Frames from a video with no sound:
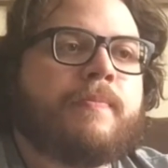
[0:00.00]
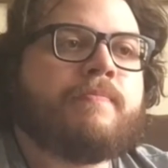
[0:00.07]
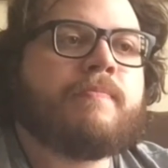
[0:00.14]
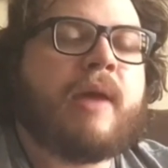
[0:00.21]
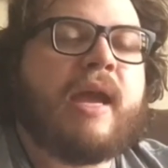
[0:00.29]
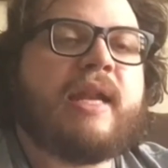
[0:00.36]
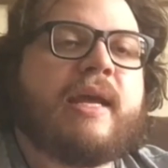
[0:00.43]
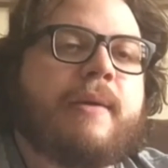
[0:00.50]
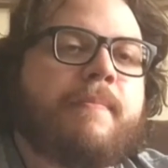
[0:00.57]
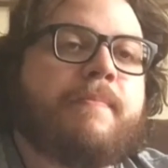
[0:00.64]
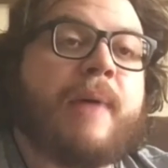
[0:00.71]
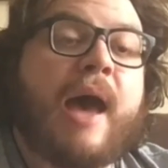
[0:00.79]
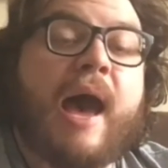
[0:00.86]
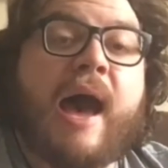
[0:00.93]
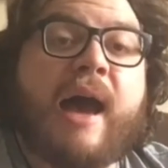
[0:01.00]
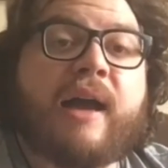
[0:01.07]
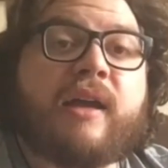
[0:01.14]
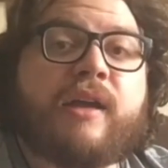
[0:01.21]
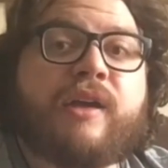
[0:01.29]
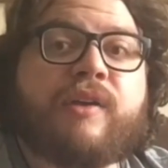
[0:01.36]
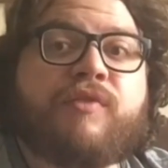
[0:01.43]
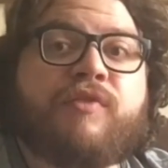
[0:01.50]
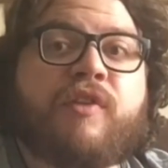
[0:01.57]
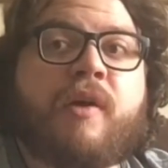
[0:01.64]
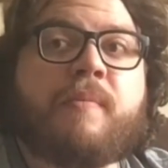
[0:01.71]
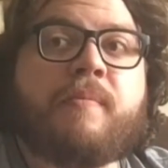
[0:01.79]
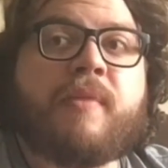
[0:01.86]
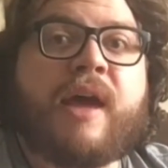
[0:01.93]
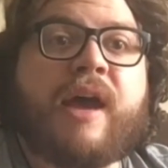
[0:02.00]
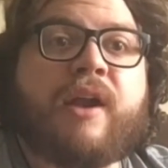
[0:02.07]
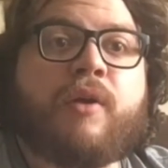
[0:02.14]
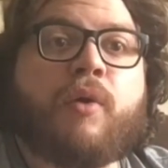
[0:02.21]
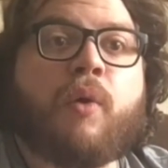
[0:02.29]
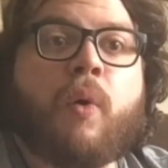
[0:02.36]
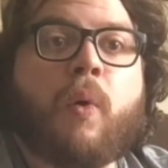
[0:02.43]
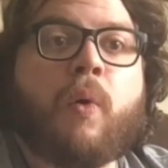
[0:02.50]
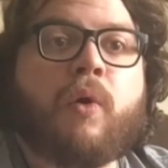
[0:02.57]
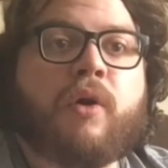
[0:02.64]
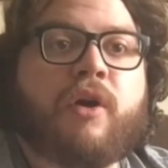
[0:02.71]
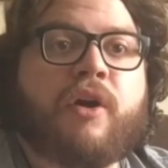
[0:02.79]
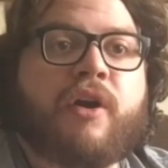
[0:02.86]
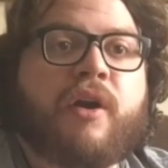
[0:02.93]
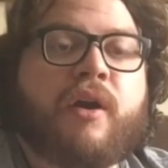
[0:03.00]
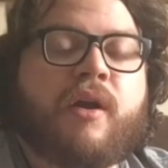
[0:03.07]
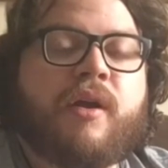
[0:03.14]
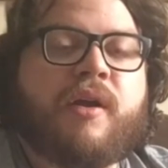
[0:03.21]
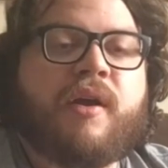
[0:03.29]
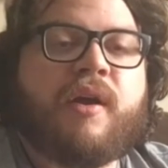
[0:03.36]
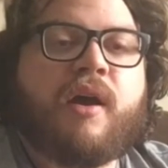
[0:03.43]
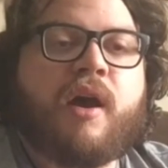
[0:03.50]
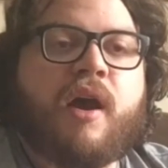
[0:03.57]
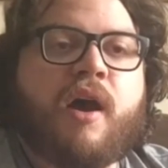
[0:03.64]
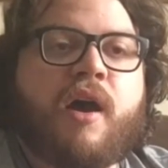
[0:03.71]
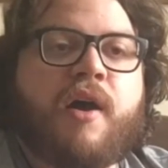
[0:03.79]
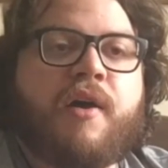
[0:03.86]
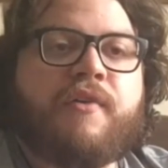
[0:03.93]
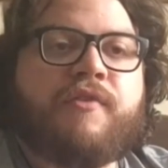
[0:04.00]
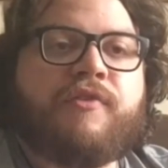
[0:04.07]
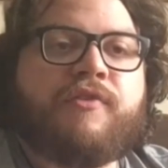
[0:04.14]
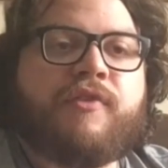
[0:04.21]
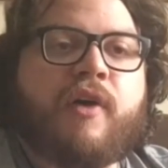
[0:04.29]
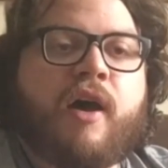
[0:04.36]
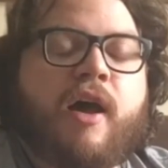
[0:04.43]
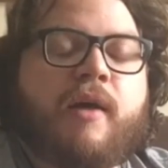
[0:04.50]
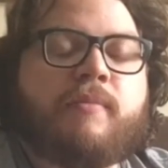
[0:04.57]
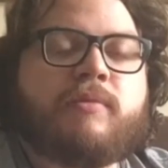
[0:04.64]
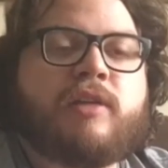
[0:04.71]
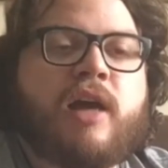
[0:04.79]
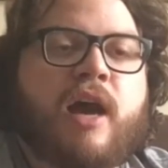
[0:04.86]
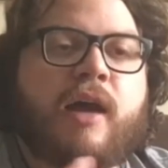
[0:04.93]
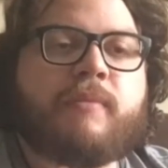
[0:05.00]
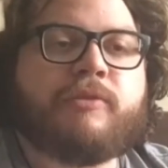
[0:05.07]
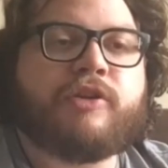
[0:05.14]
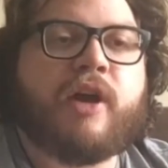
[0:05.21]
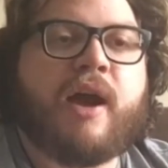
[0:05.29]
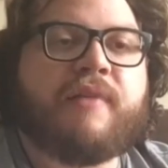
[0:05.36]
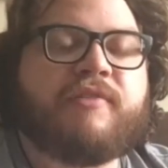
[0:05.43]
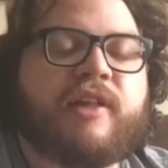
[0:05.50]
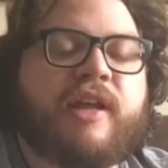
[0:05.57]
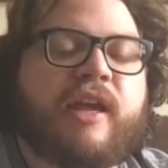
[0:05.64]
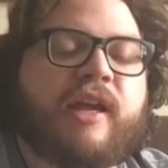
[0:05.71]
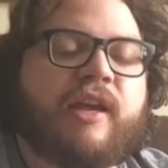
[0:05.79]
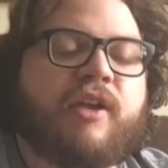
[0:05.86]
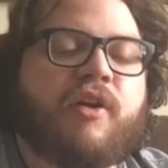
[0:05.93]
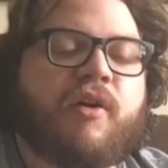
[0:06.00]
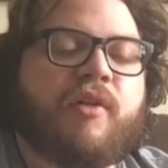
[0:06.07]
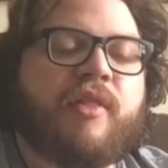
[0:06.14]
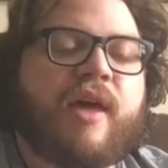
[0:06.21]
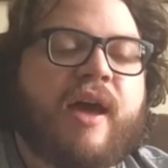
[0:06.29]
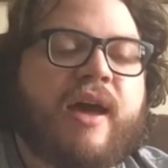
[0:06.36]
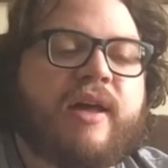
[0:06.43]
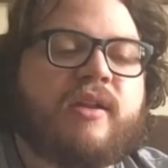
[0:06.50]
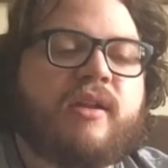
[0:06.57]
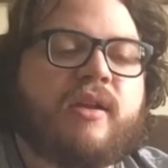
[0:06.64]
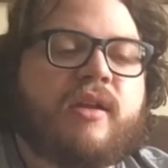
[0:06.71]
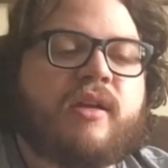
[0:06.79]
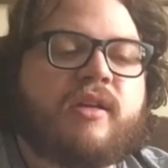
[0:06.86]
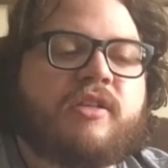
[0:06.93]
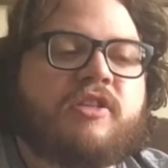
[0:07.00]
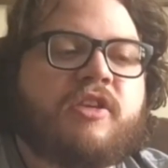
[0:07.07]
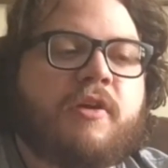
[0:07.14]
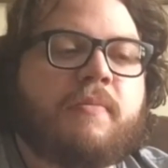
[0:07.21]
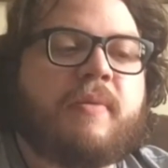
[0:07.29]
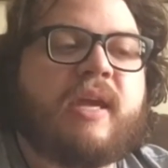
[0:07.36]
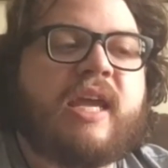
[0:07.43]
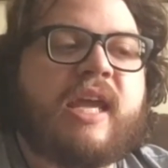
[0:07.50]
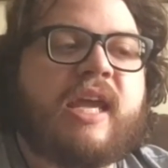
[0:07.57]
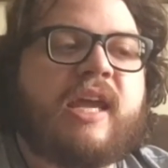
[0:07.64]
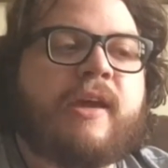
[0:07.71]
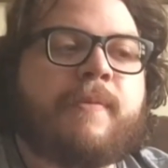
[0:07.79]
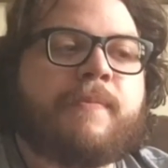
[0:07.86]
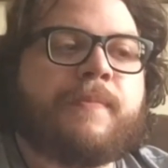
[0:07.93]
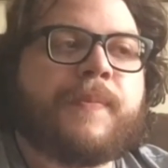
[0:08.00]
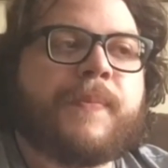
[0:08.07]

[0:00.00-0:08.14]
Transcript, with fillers: made it back from that horror of um, time traveling and all that, to me,